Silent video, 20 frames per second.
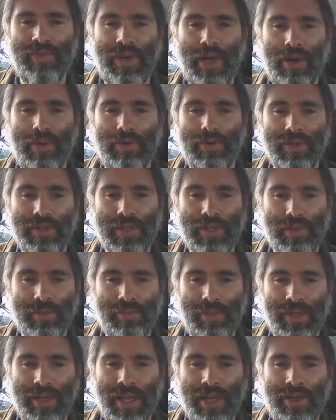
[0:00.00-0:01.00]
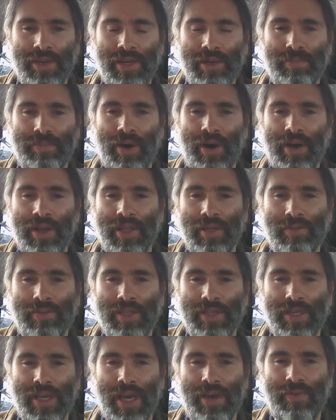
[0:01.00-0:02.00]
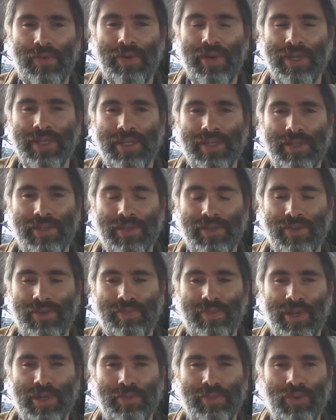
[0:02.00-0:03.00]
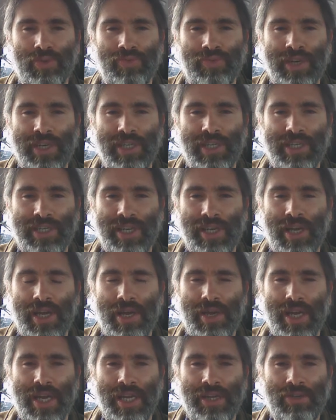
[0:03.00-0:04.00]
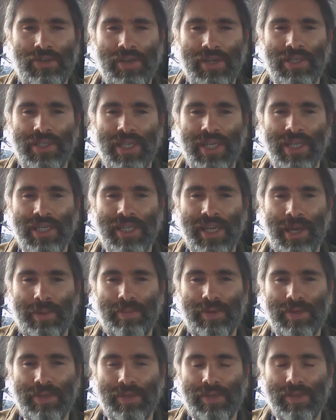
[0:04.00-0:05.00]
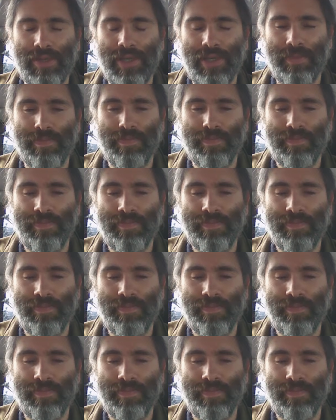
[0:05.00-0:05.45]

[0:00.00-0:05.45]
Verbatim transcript: notes, but then you combine them together into sort of much more rich, interesting tapestry.